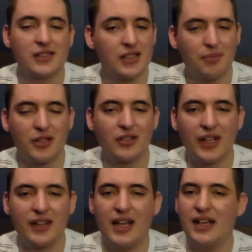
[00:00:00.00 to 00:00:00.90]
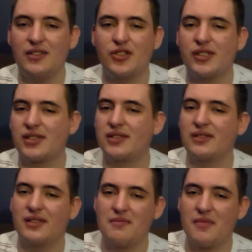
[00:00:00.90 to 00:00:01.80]
something like that, just
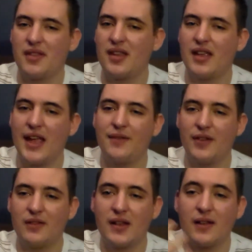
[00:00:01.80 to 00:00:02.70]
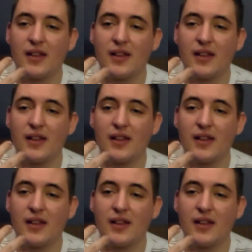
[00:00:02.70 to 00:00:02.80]
if it